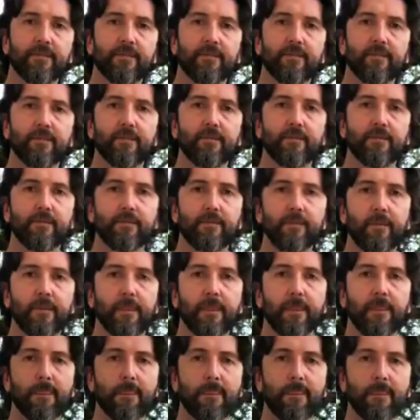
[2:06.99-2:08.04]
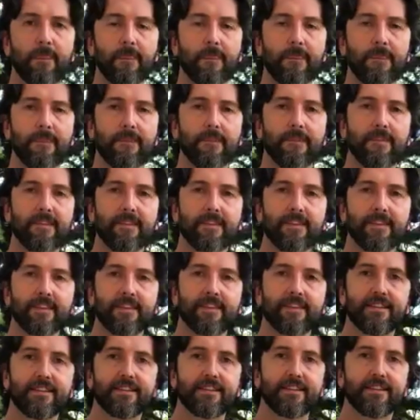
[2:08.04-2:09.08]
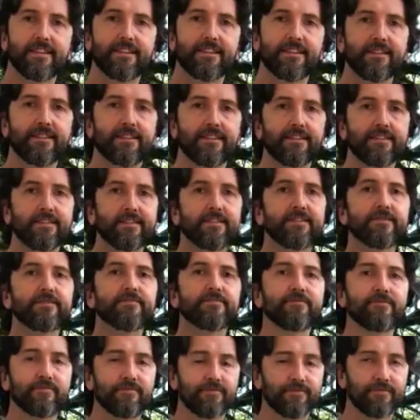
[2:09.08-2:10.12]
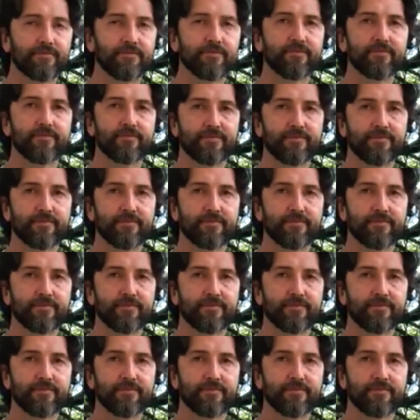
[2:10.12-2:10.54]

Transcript: [no speech]